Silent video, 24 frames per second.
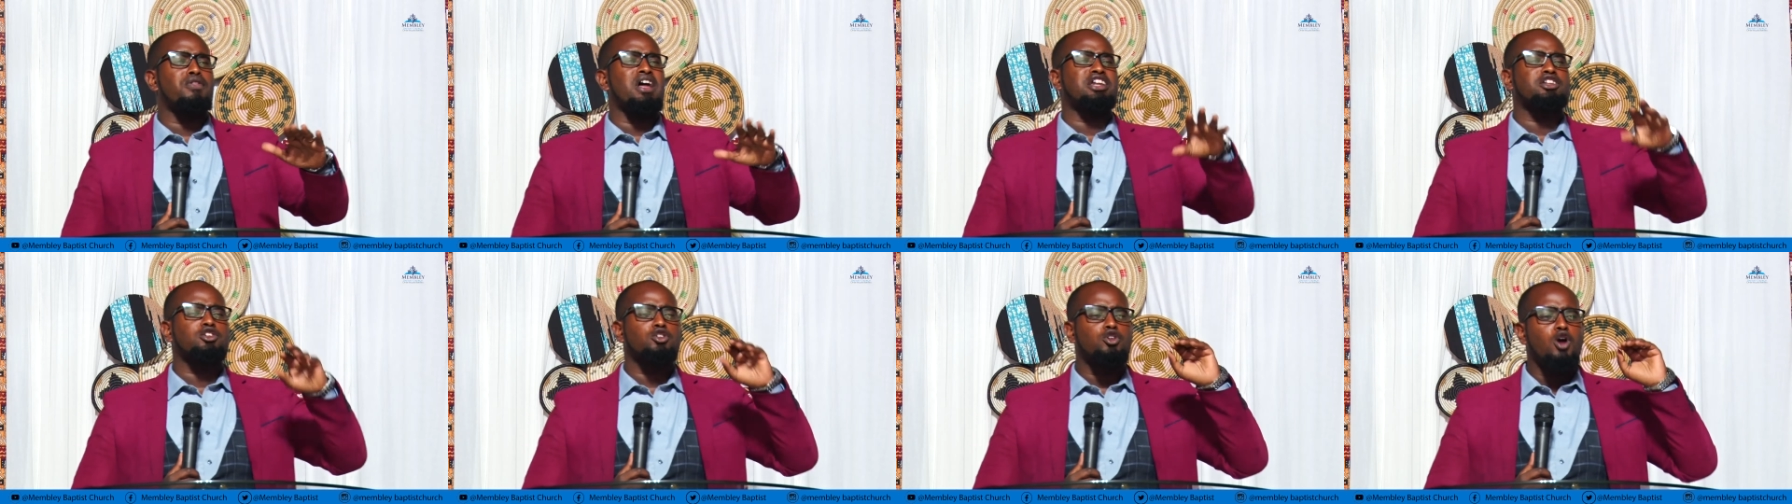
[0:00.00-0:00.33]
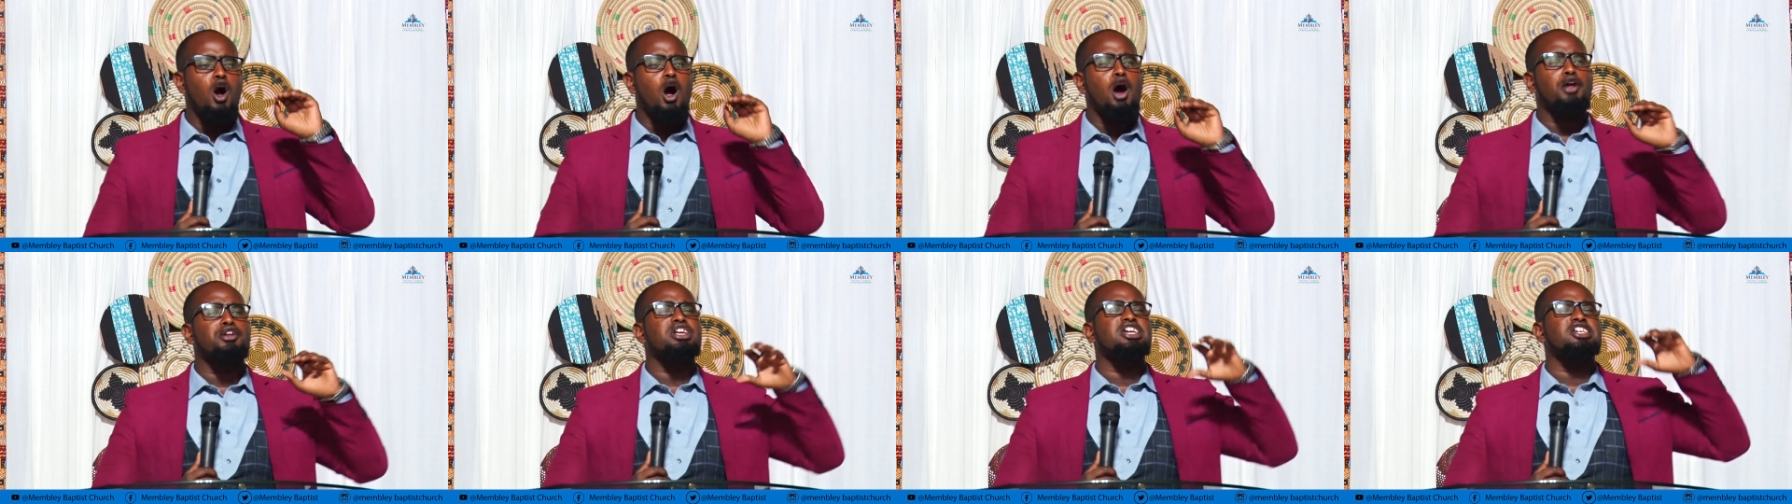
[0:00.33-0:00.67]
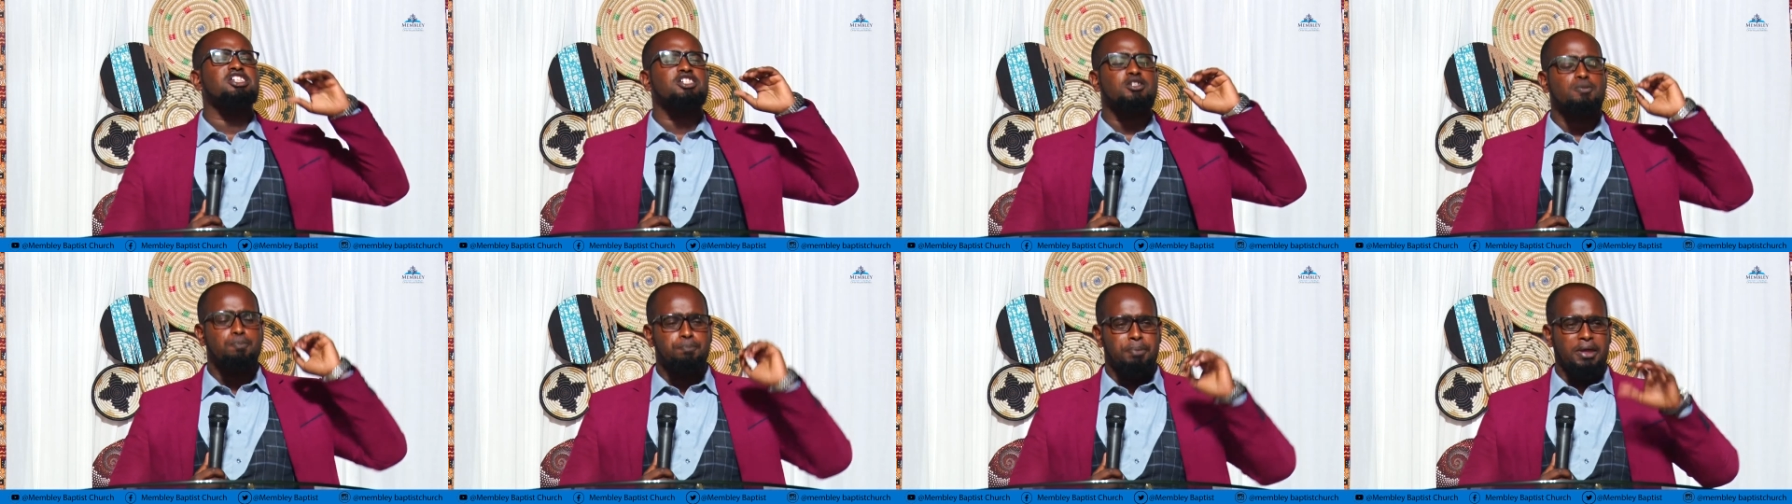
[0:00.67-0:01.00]
that God
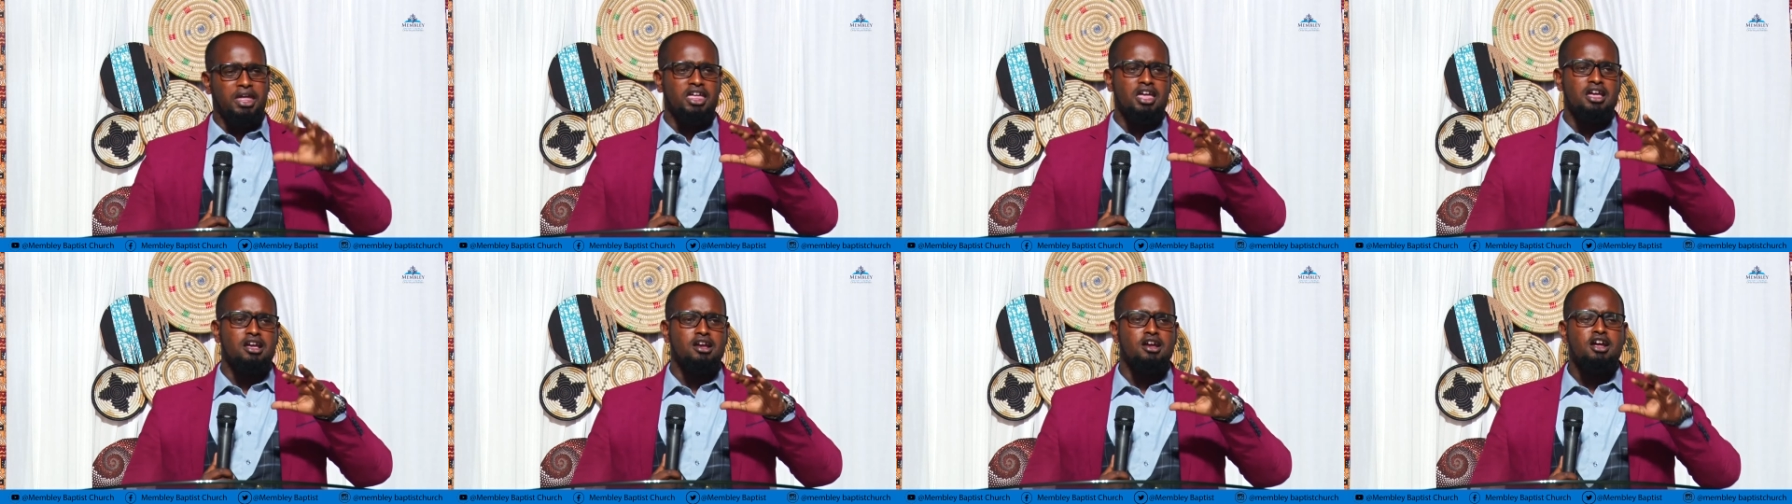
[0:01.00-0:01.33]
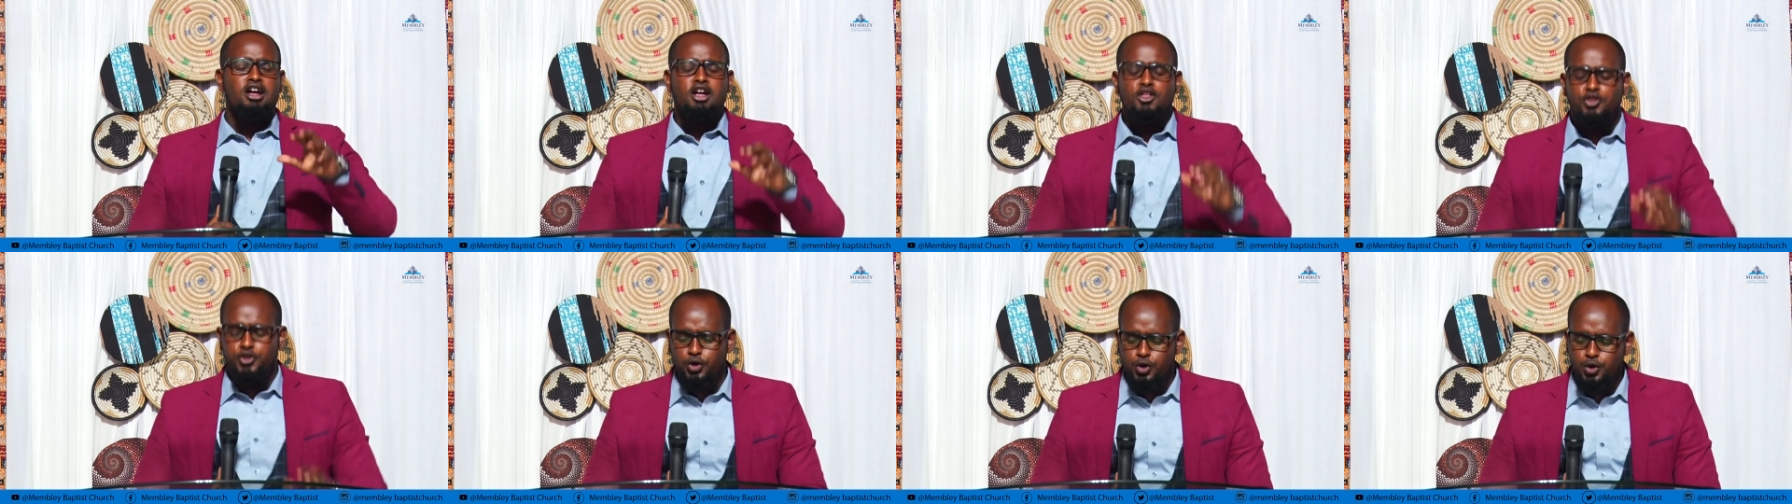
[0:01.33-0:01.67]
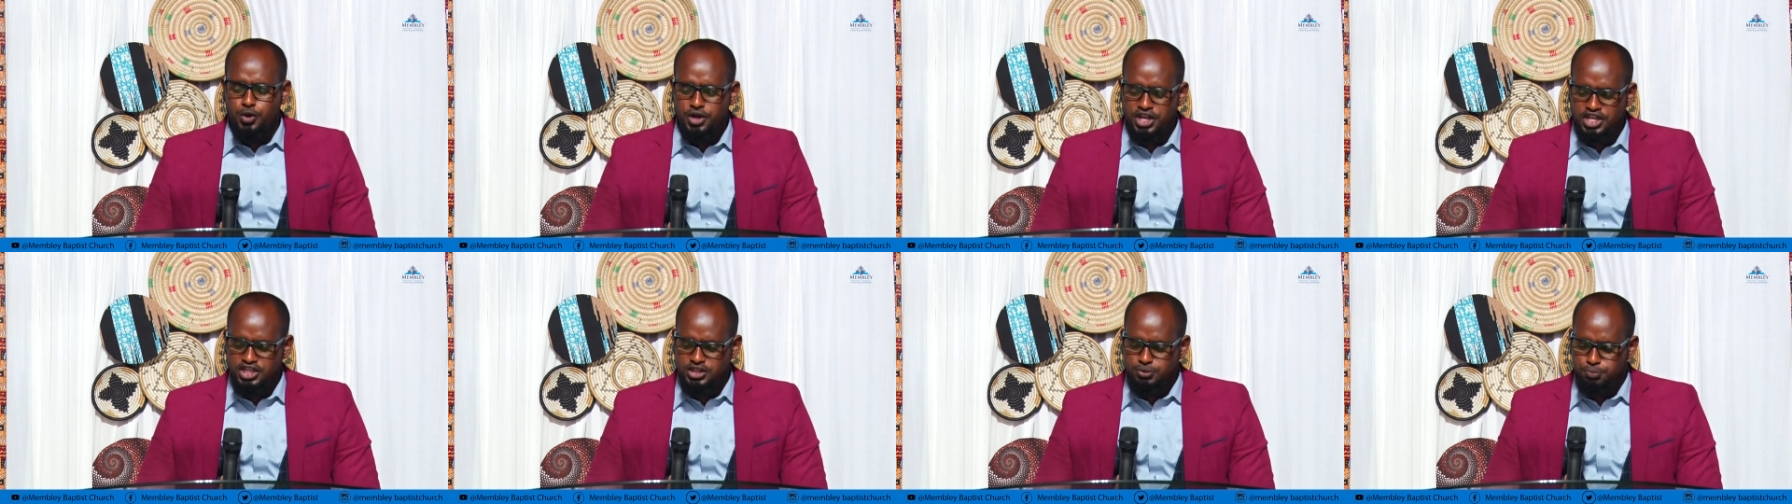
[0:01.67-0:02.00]
is speaking
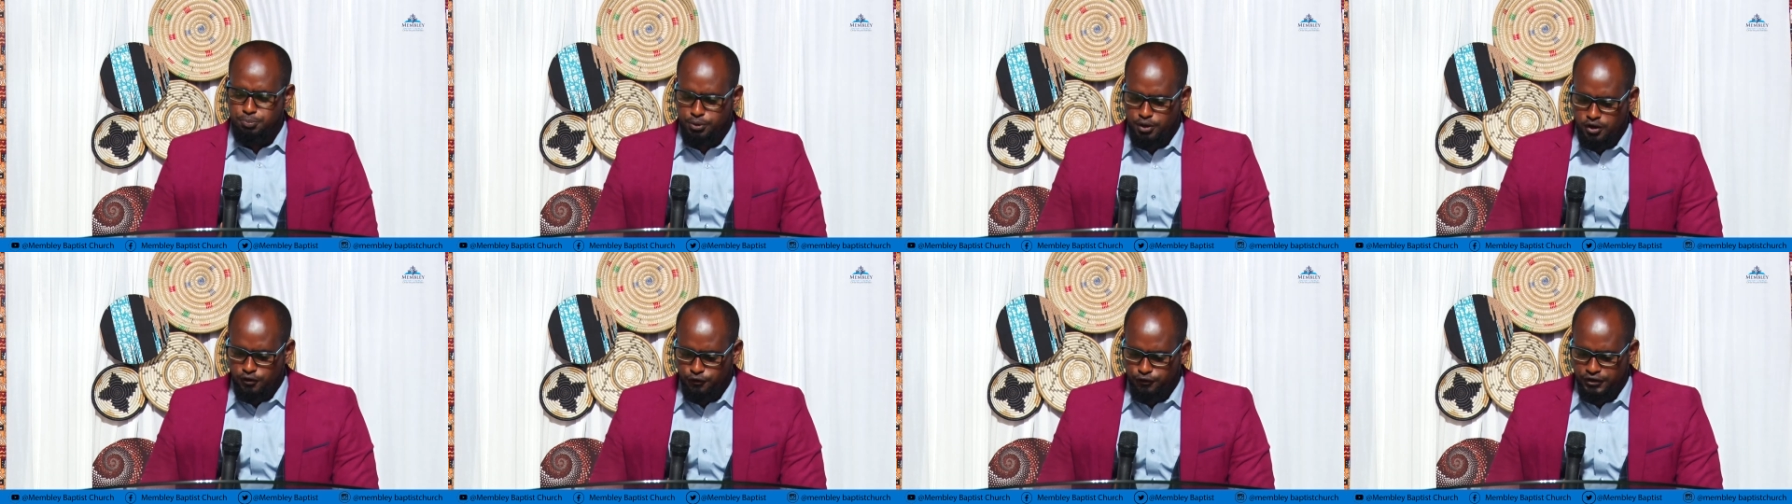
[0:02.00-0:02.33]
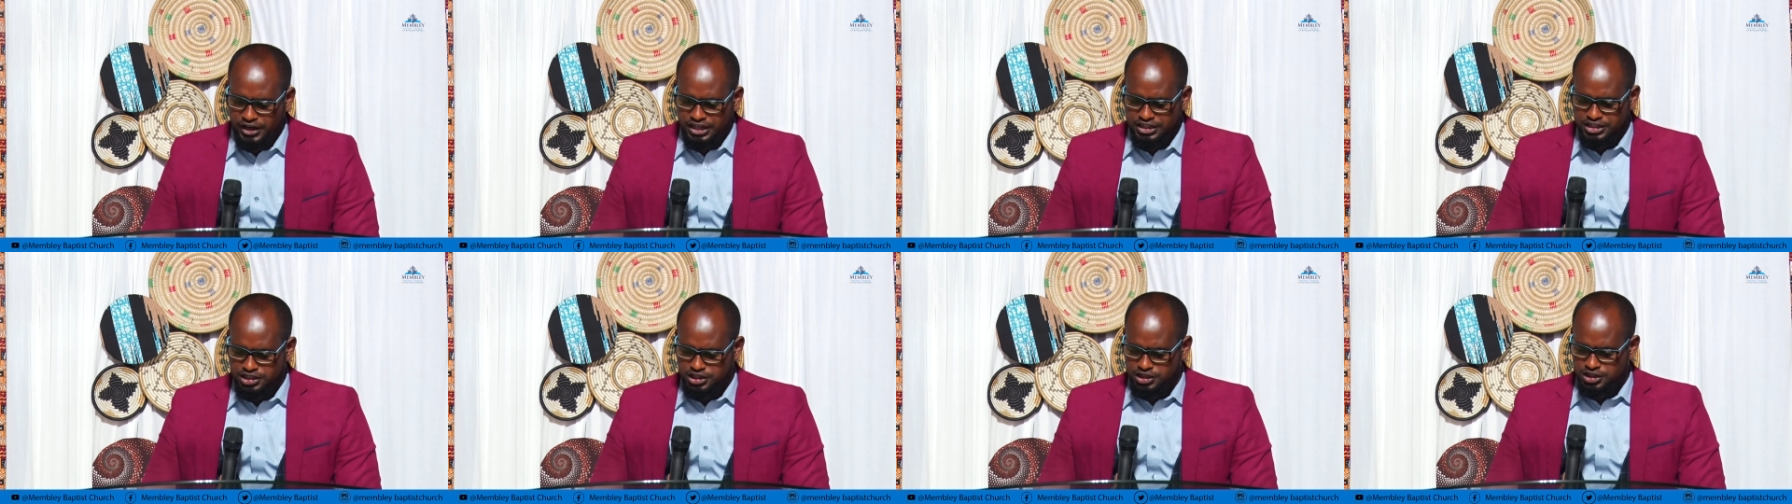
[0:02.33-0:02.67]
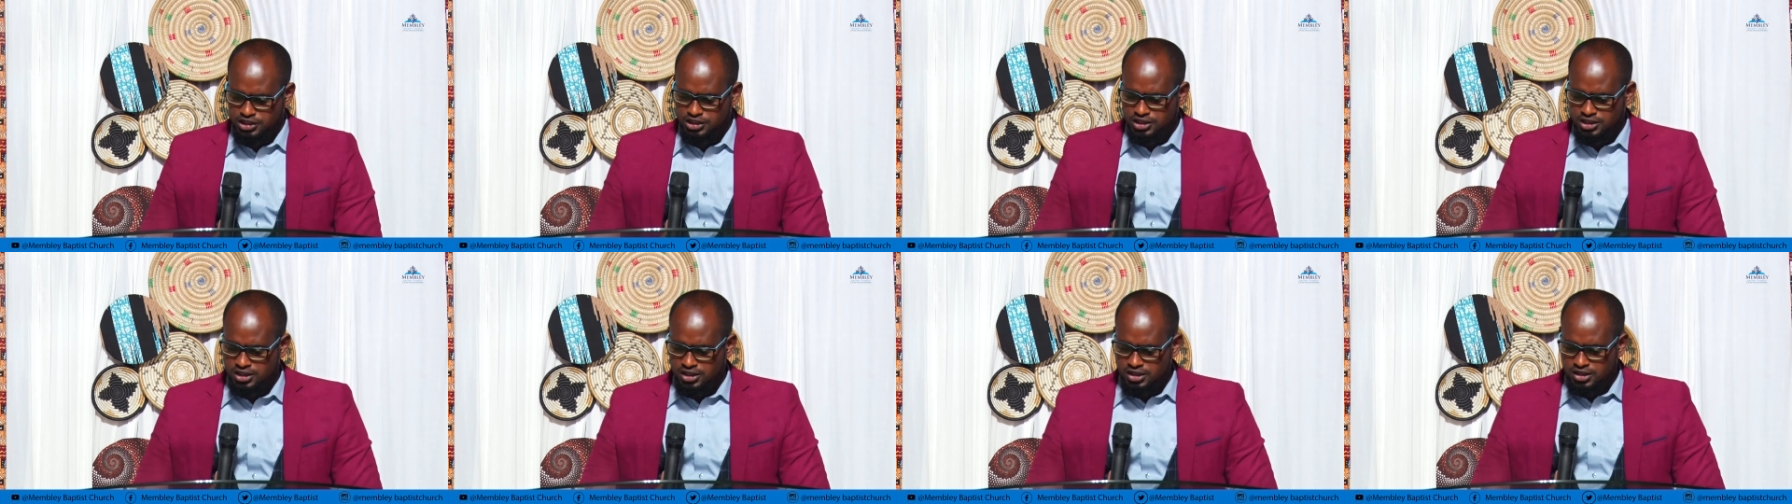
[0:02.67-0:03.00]
through his prophet.